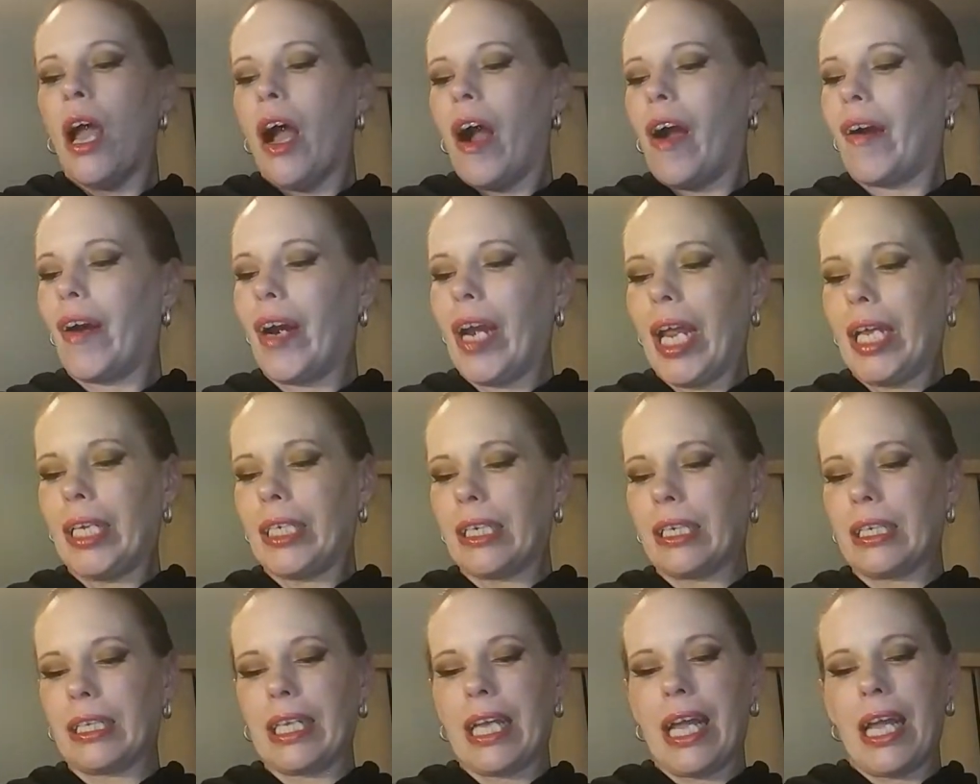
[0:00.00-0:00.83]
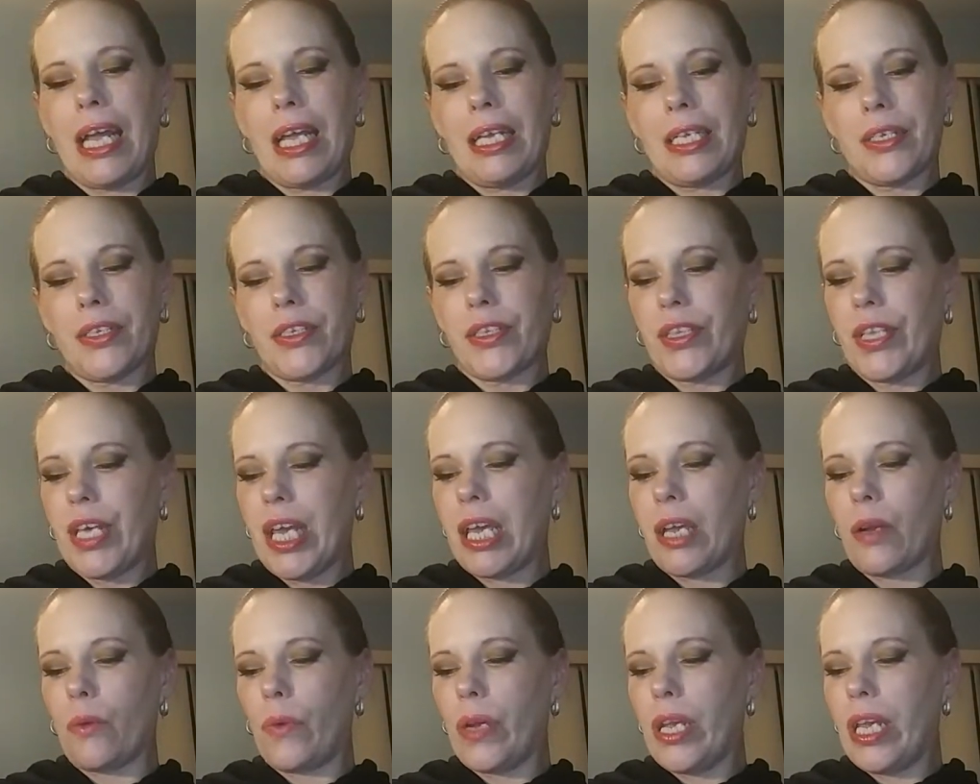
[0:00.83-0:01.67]
Alright, and the last
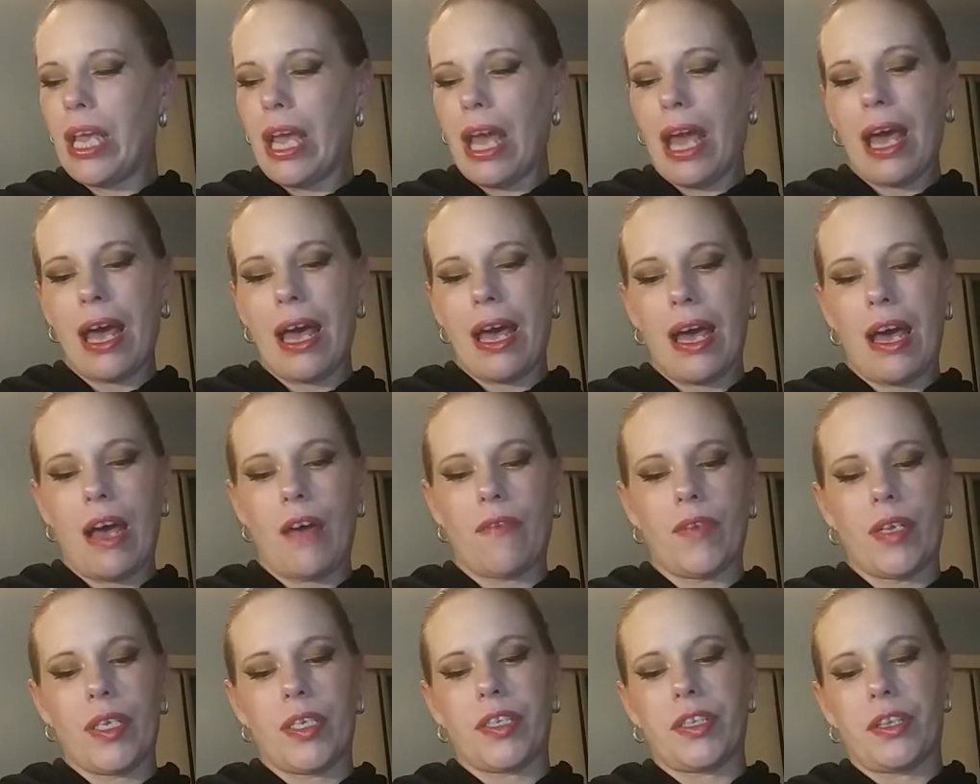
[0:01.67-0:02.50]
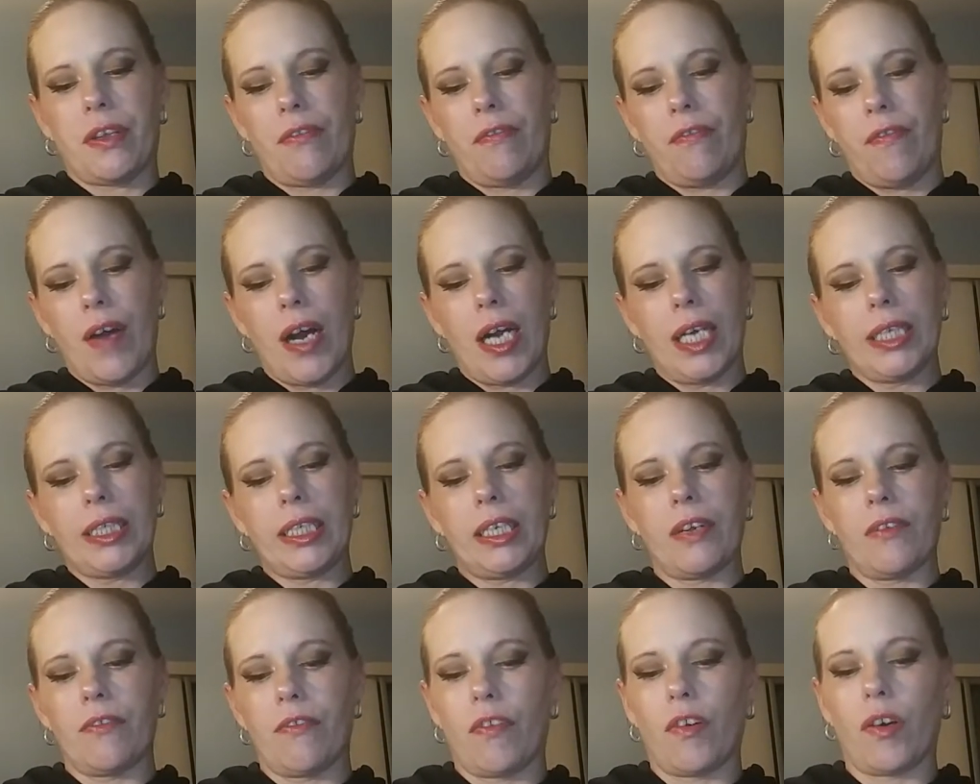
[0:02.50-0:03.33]
thing we have is the
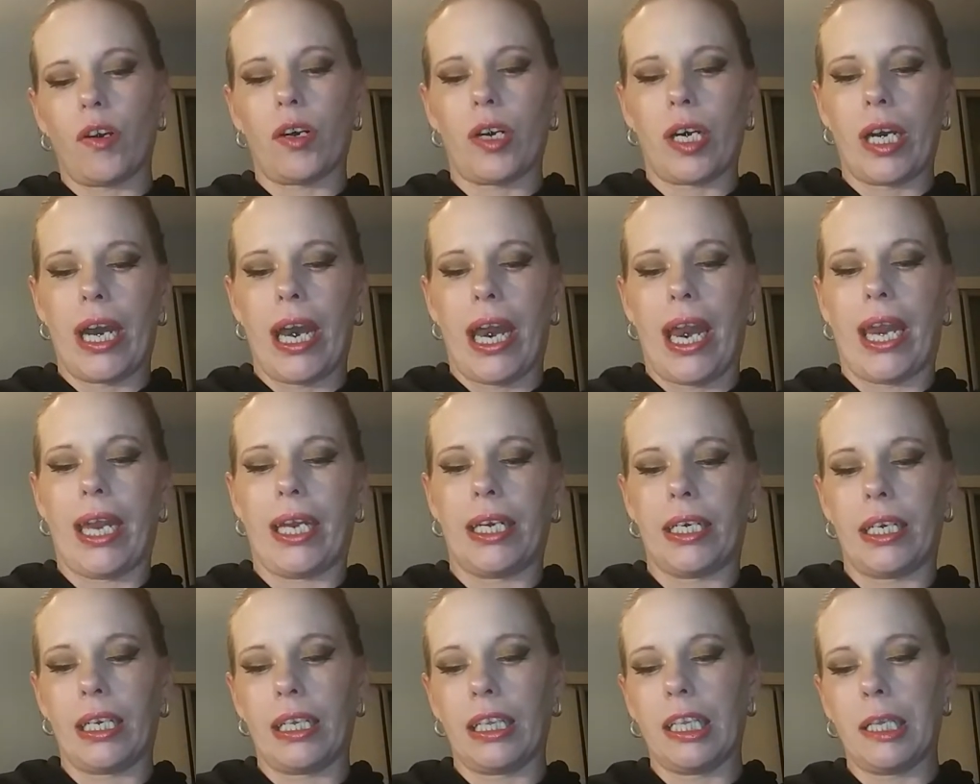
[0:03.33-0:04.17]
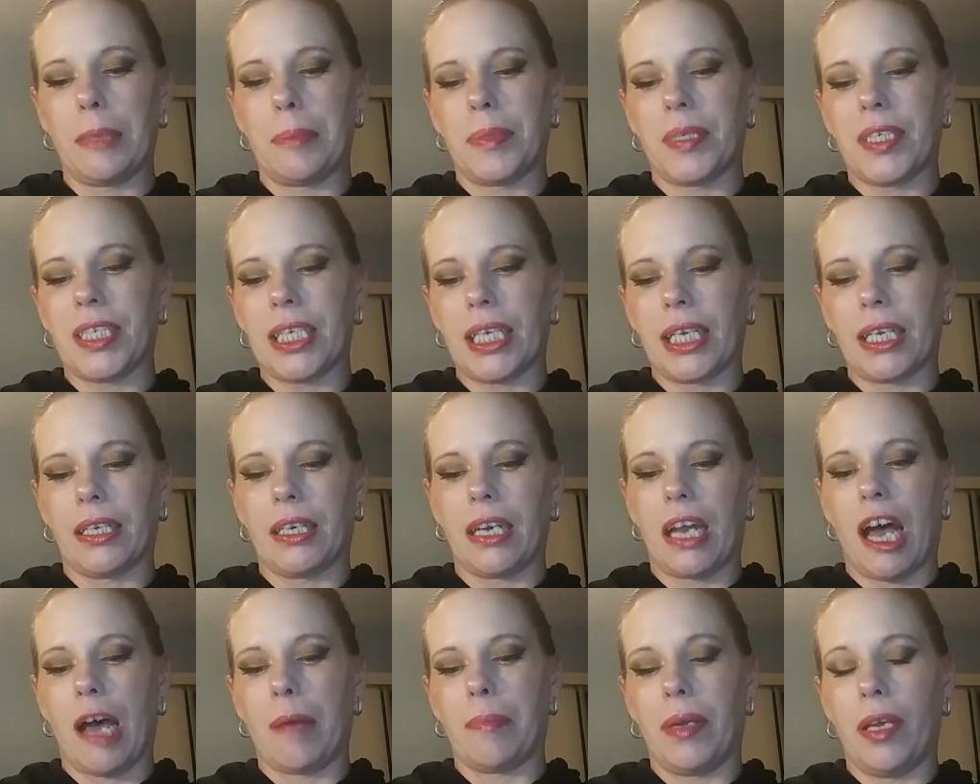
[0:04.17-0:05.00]
Finding Ferdinand Lipstick and
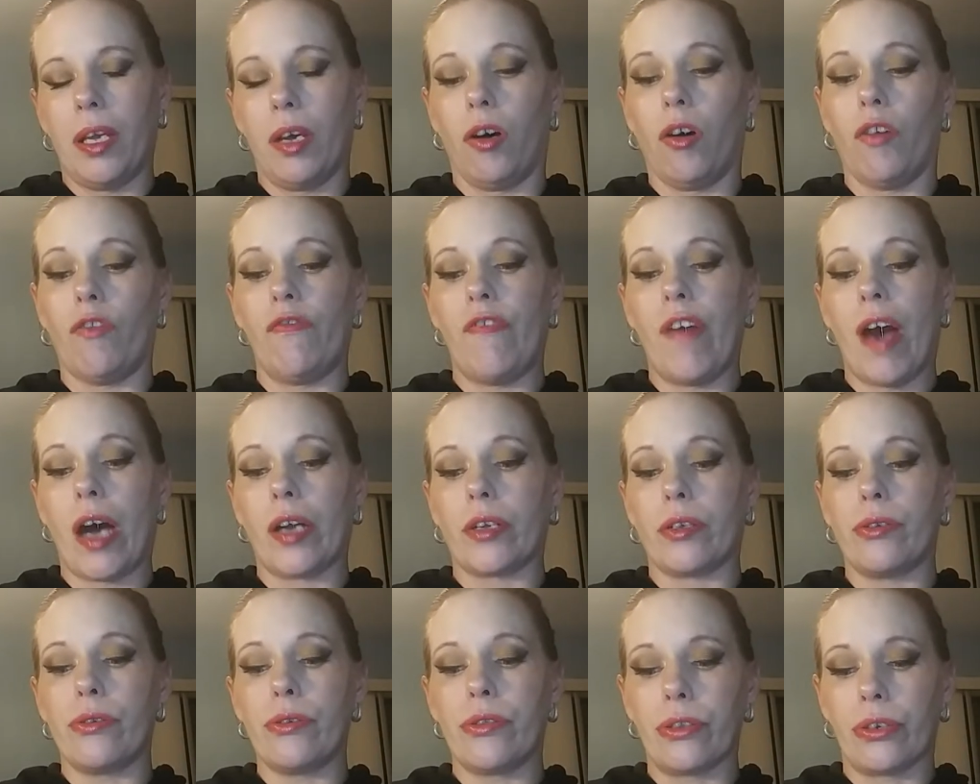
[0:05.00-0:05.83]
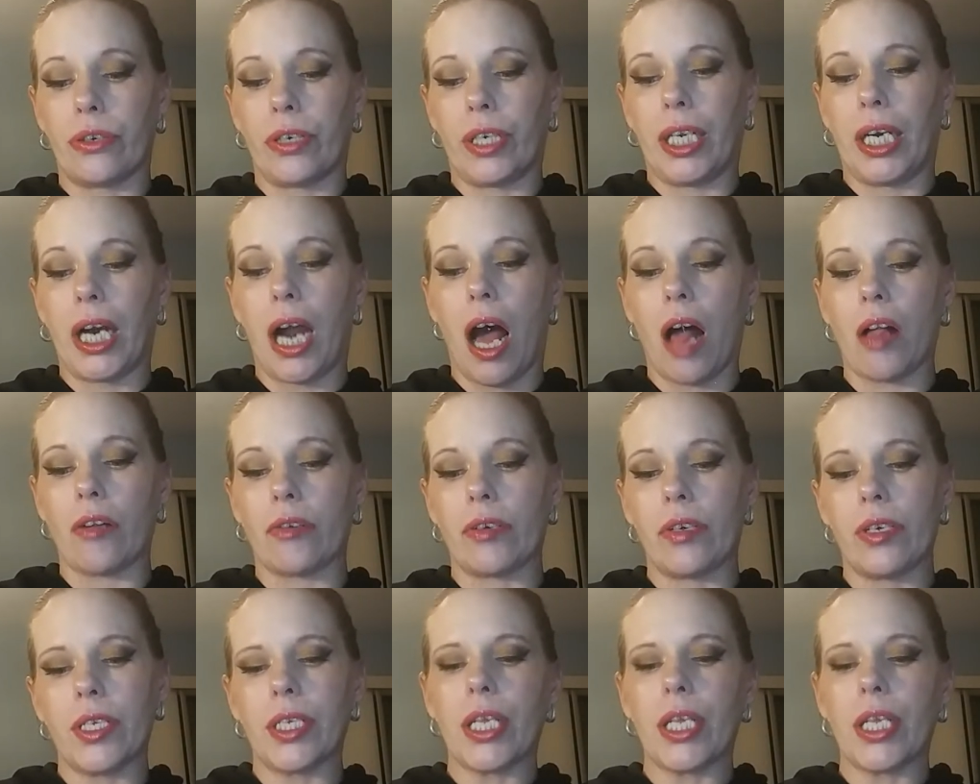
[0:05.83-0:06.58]
Knob Hill, value $30.